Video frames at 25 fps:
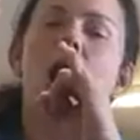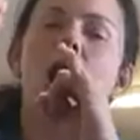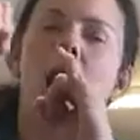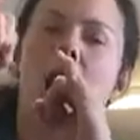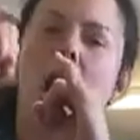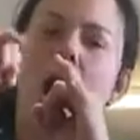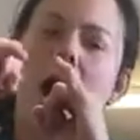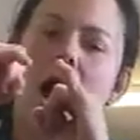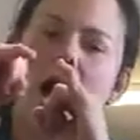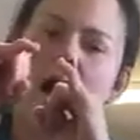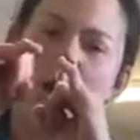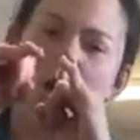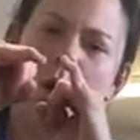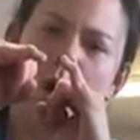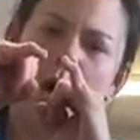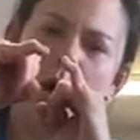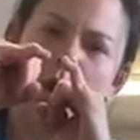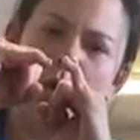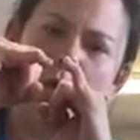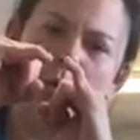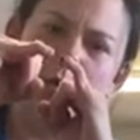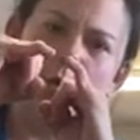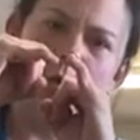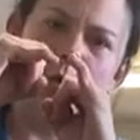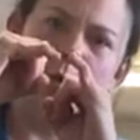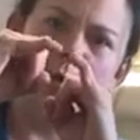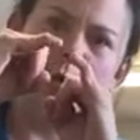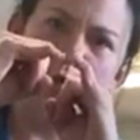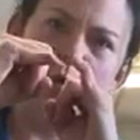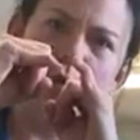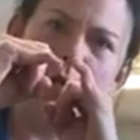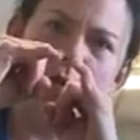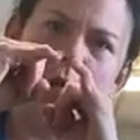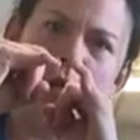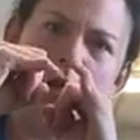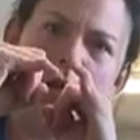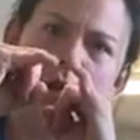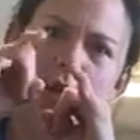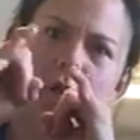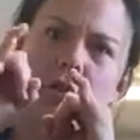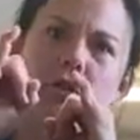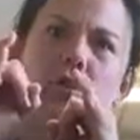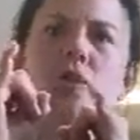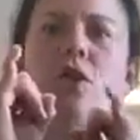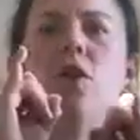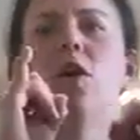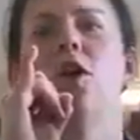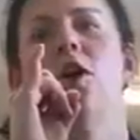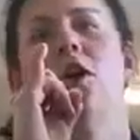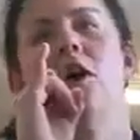How are you today,
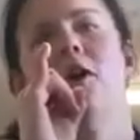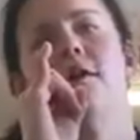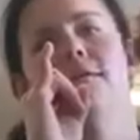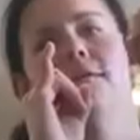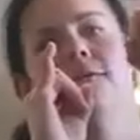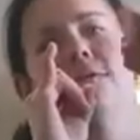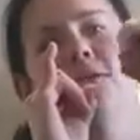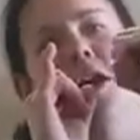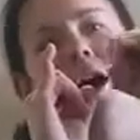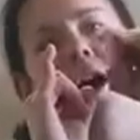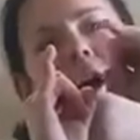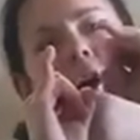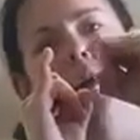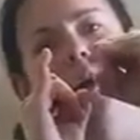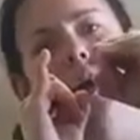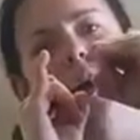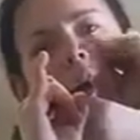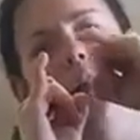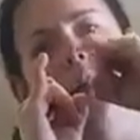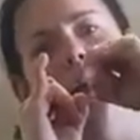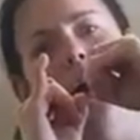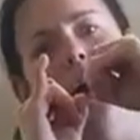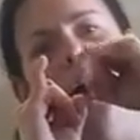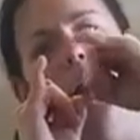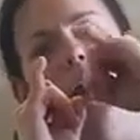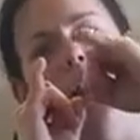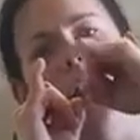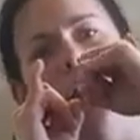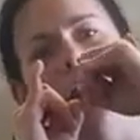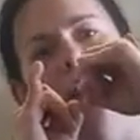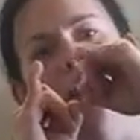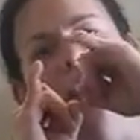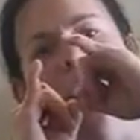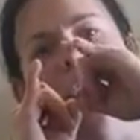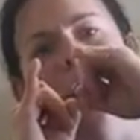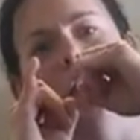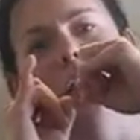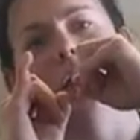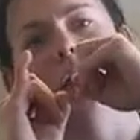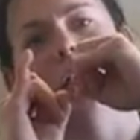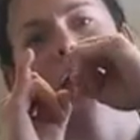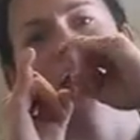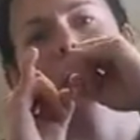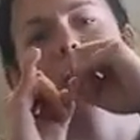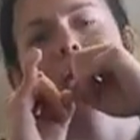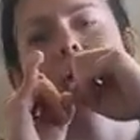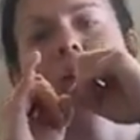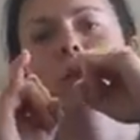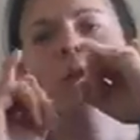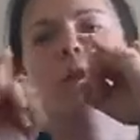sir? Very well, I
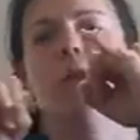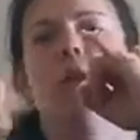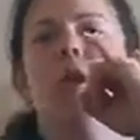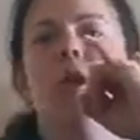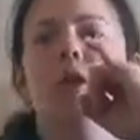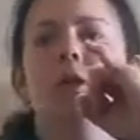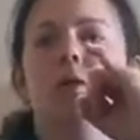thank you.